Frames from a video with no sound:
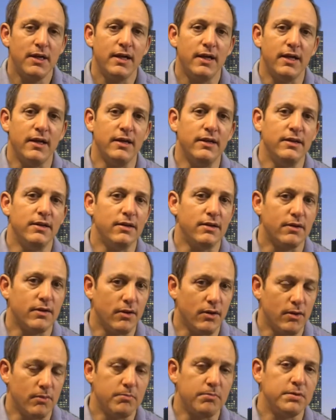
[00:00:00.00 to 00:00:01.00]
and
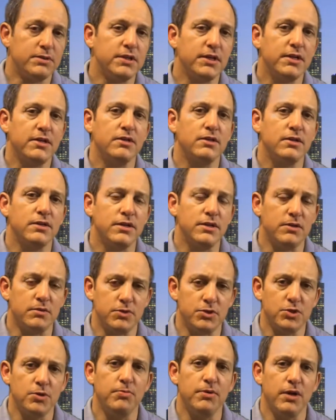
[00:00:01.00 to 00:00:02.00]
particularly
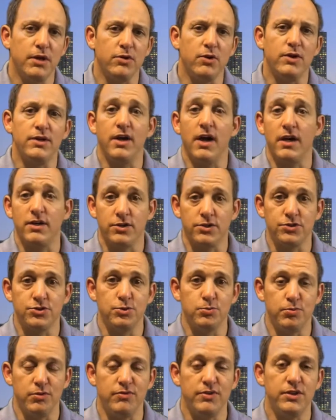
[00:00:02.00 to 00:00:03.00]
should be under a doctor's
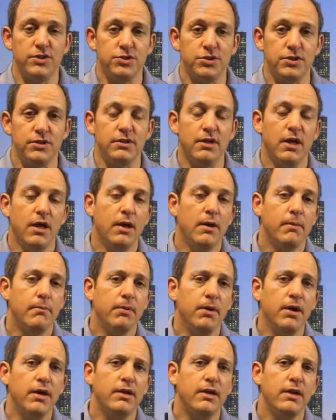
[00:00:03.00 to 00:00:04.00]
supervision.
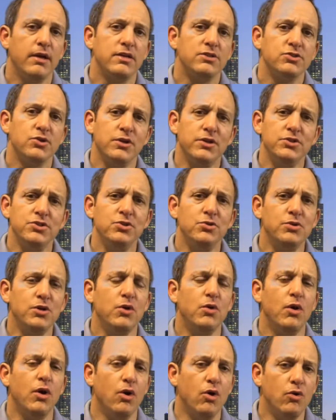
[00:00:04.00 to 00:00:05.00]
But as long as you don't
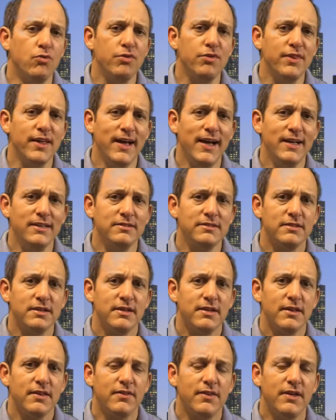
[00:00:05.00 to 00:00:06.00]
go over that,
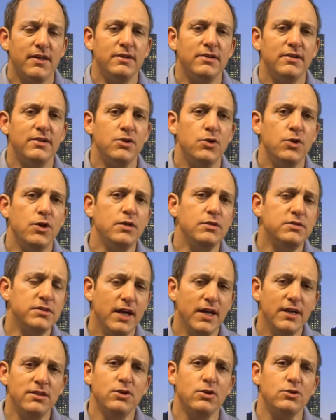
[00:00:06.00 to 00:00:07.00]
then you can
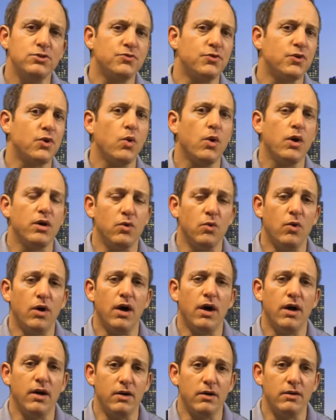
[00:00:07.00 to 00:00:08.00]
take those for quite a
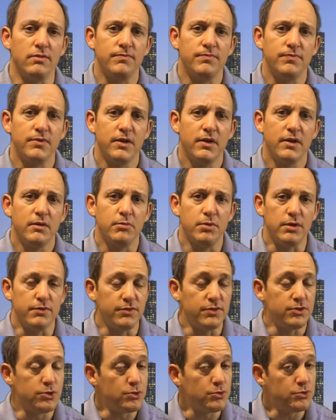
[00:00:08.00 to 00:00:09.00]
while. But if
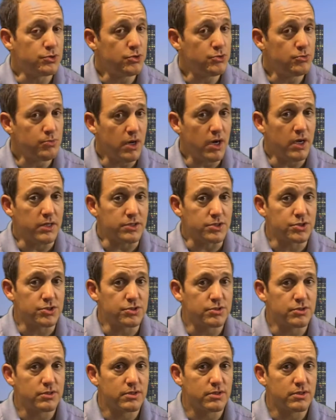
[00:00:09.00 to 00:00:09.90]
you do too much,